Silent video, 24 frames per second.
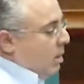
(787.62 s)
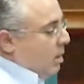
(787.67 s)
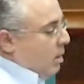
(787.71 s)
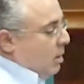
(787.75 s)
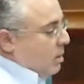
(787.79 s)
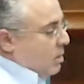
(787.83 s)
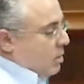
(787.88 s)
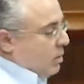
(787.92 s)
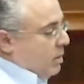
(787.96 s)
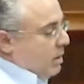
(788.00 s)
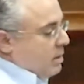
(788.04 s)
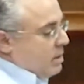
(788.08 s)

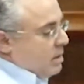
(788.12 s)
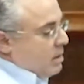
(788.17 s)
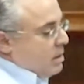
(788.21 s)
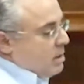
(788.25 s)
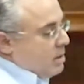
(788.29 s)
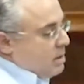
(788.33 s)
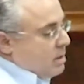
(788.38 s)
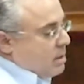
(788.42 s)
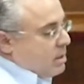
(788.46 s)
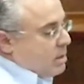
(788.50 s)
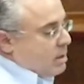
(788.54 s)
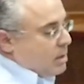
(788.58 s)
So this
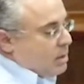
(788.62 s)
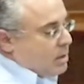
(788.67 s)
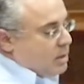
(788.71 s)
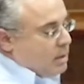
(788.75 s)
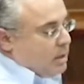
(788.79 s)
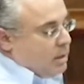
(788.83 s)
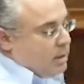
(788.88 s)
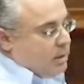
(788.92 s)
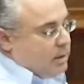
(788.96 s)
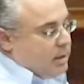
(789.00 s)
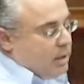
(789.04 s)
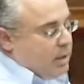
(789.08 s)
is
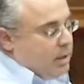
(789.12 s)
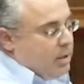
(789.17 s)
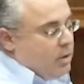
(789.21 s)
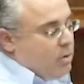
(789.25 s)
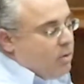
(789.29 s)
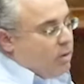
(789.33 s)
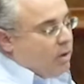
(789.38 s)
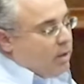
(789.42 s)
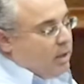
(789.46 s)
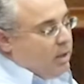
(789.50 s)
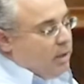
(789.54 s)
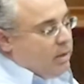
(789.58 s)
the new
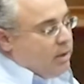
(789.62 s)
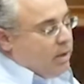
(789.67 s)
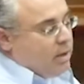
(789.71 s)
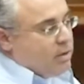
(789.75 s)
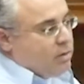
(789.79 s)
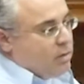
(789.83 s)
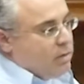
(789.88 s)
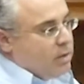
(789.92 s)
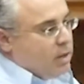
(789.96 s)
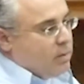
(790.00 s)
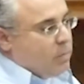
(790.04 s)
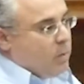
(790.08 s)

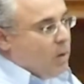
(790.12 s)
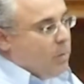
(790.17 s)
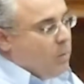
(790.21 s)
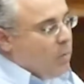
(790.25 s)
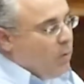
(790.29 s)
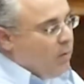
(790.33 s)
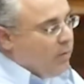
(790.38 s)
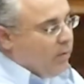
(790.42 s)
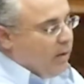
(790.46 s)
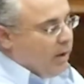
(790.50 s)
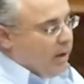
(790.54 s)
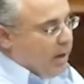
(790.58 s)
architecture that we're
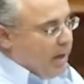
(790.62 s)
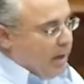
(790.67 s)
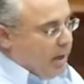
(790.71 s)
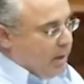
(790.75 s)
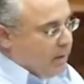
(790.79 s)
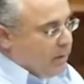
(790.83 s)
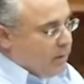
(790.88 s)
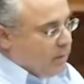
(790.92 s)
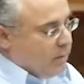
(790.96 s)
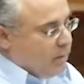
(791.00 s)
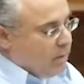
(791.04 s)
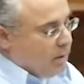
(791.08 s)
moving
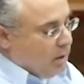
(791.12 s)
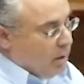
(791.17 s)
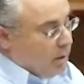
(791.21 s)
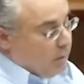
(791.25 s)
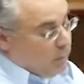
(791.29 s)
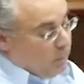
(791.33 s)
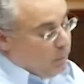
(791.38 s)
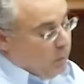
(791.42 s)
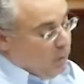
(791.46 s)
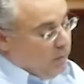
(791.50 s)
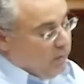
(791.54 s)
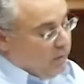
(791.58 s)

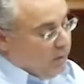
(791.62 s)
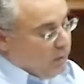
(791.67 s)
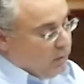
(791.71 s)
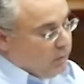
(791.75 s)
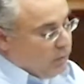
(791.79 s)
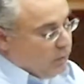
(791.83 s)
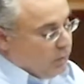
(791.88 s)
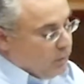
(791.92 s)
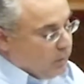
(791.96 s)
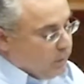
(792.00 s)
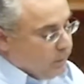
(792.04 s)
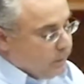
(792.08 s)

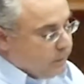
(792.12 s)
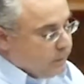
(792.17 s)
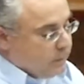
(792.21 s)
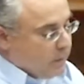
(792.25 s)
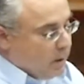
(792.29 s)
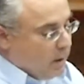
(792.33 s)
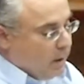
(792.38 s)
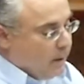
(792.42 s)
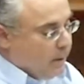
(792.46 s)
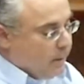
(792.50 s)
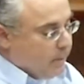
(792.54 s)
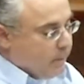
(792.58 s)
to,
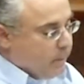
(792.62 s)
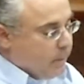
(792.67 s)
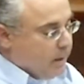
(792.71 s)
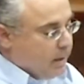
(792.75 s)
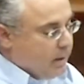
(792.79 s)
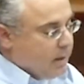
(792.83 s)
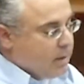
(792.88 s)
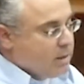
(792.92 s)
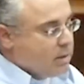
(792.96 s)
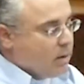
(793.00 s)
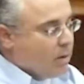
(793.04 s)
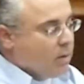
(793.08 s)
and
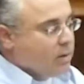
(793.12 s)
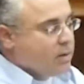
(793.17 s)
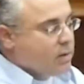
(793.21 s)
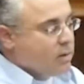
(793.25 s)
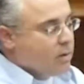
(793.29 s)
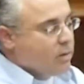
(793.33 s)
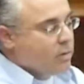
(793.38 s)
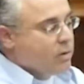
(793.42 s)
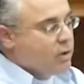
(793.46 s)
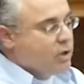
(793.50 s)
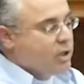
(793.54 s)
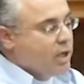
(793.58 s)
it's
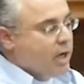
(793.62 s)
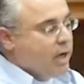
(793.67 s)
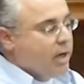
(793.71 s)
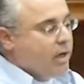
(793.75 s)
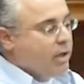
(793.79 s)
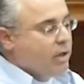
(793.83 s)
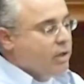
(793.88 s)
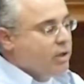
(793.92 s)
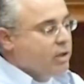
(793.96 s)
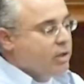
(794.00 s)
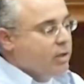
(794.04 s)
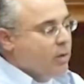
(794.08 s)
also
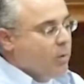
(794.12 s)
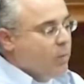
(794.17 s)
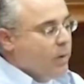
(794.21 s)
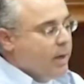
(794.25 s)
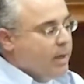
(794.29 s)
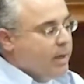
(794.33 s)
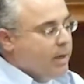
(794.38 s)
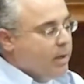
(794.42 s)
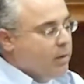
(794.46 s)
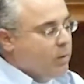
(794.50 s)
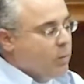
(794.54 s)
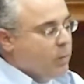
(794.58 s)
changed the way
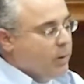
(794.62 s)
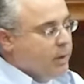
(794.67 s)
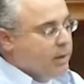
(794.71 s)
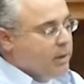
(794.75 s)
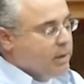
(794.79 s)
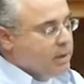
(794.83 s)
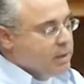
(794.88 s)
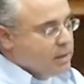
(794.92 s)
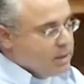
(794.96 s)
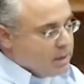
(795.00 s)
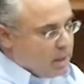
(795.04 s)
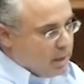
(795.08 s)
that we
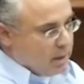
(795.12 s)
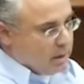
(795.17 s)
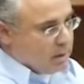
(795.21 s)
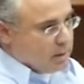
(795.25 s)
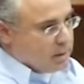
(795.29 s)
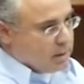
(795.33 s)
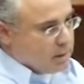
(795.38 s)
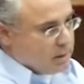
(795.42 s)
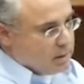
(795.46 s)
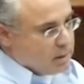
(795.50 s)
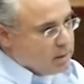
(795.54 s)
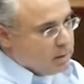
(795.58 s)
design
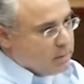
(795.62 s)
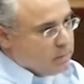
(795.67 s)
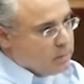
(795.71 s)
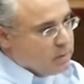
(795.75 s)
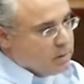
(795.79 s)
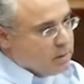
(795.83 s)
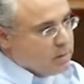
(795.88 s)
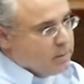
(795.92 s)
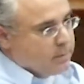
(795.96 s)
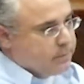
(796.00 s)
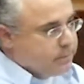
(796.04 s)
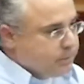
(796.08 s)
systems.